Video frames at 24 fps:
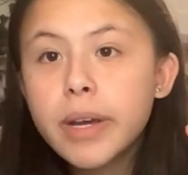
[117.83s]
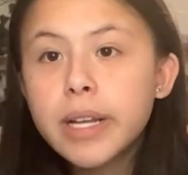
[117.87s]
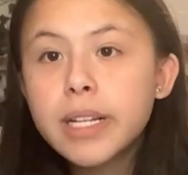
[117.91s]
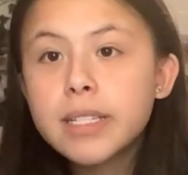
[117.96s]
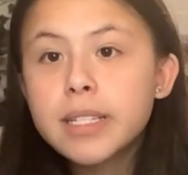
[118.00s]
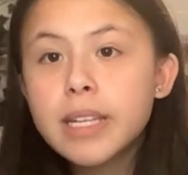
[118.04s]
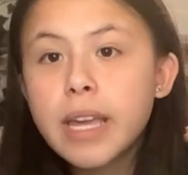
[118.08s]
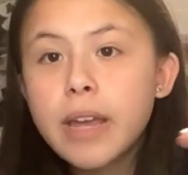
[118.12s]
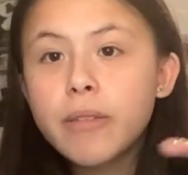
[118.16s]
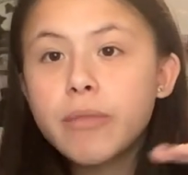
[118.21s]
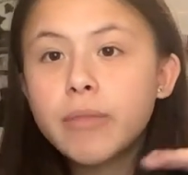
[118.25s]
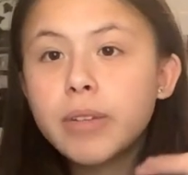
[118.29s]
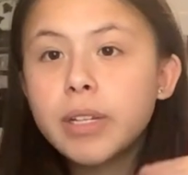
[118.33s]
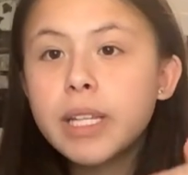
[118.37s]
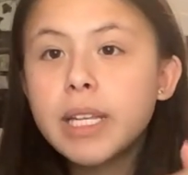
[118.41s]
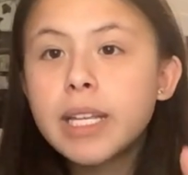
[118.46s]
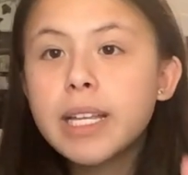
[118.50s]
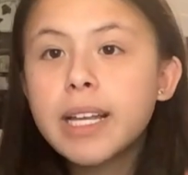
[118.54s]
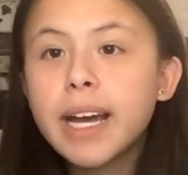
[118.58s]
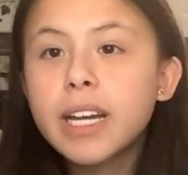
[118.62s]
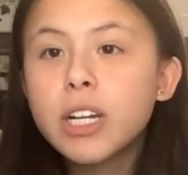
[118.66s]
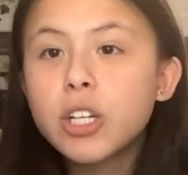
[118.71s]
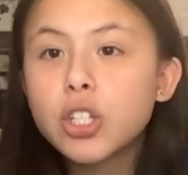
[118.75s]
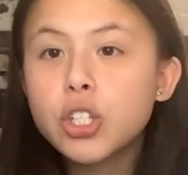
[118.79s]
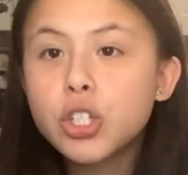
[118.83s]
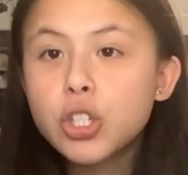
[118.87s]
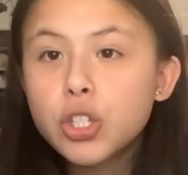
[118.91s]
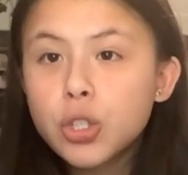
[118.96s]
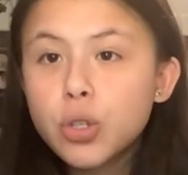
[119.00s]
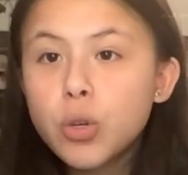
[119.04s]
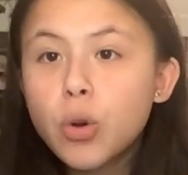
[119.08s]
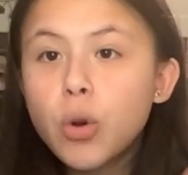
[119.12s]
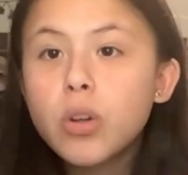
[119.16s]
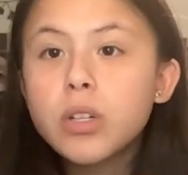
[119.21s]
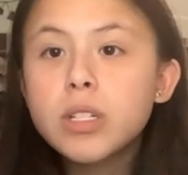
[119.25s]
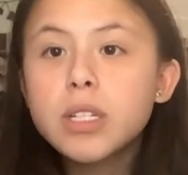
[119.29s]
It's a really kind of
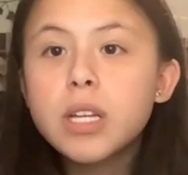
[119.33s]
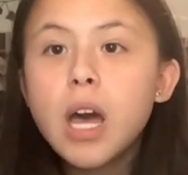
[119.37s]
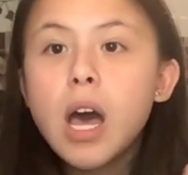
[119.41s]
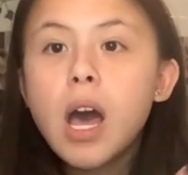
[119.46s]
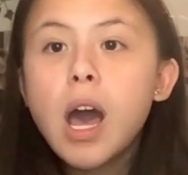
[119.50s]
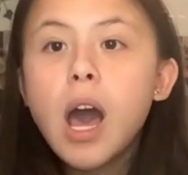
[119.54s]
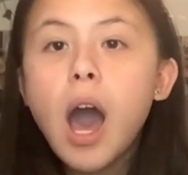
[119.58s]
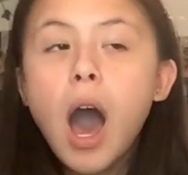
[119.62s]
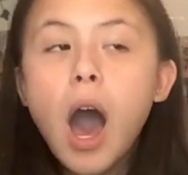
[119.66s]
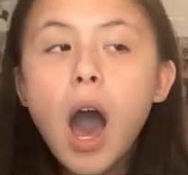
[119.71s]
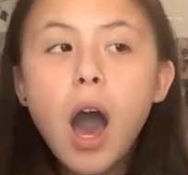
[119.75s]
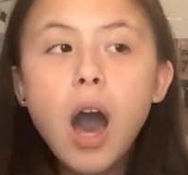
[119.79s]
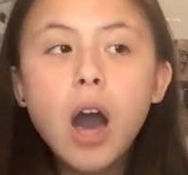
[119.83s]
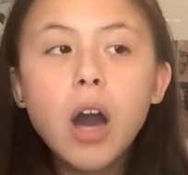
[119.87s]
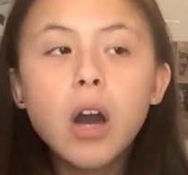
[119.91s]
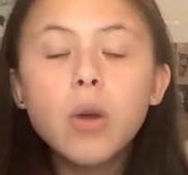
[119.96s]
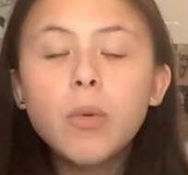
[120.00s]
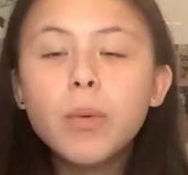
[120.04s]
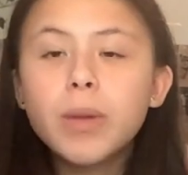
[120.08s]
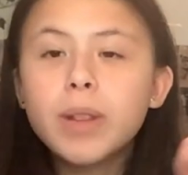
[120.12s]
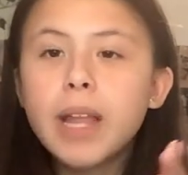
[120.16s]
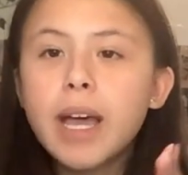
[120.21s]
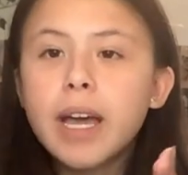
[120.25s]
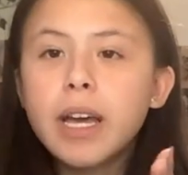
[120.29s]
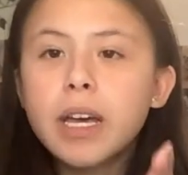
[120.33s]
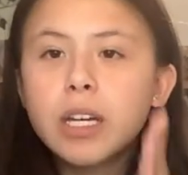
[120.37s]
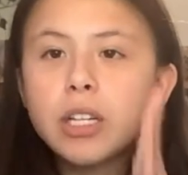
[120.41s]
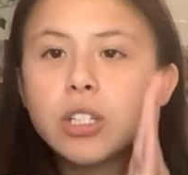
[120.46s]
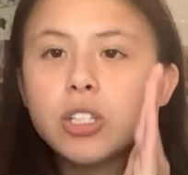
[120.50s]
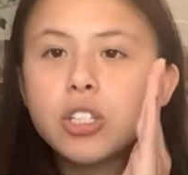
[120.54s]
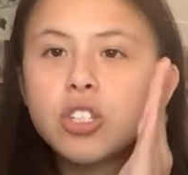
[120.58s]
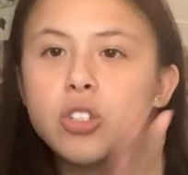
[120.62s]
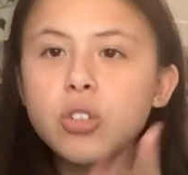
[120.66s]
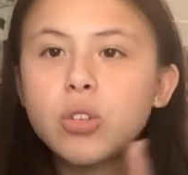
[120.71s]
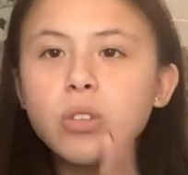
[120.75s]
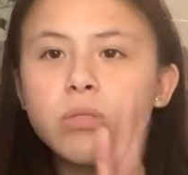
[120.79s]
short Ugg with like a
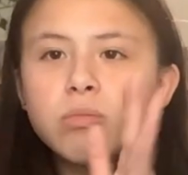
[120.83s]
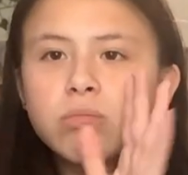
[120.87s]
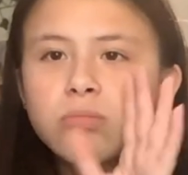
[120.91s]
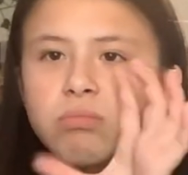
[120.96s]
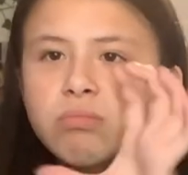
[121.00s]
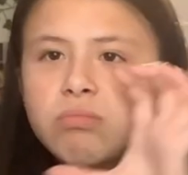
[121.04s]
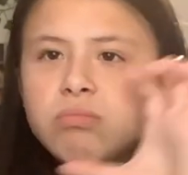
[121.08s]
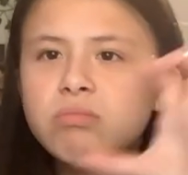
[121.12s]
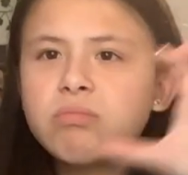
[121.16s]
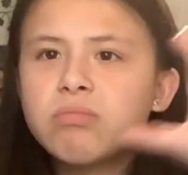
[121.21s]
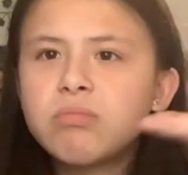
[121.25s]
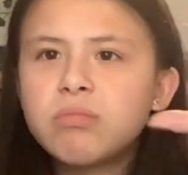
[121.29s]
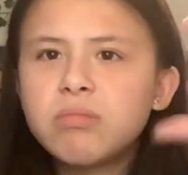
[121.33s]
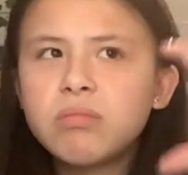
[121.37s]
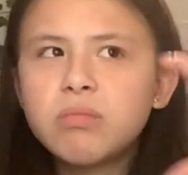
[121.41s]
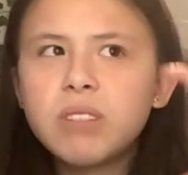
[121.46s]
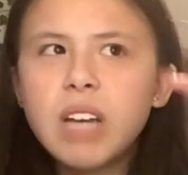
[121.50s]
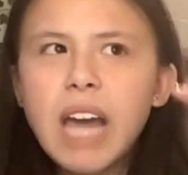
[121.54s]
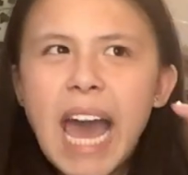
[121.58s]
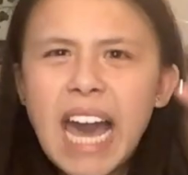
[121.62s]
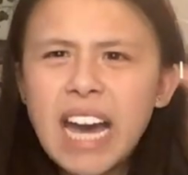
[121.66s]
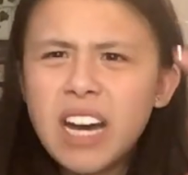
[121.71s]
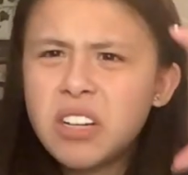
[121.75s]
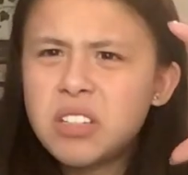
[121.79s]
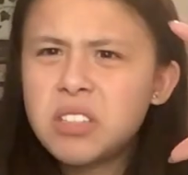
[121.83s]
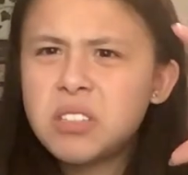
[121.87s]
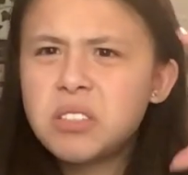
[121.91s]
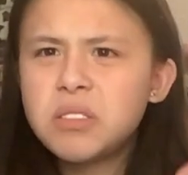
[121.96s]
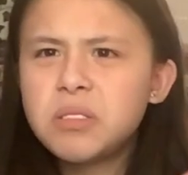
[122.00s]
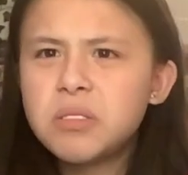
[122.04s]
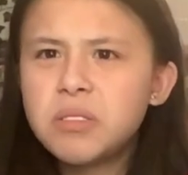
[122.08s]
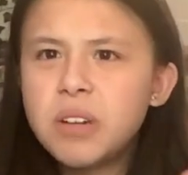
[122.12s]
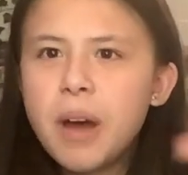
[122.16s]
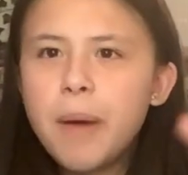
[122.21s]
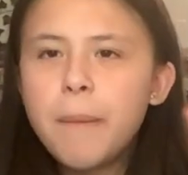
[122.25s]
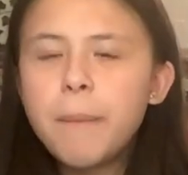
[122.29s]
short
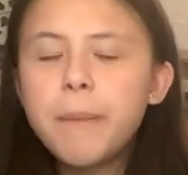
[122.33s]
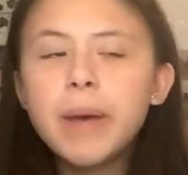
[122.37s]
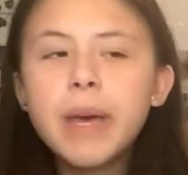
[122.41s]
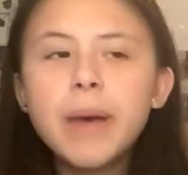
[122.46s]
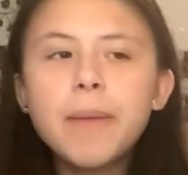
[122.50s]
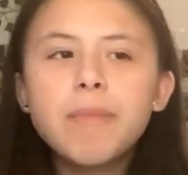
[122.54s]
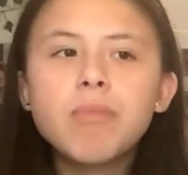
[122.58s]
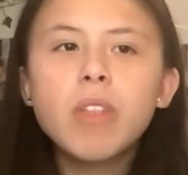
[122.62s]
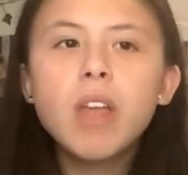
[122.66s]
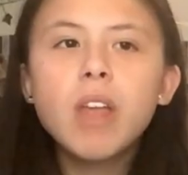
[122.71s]
ankle bit,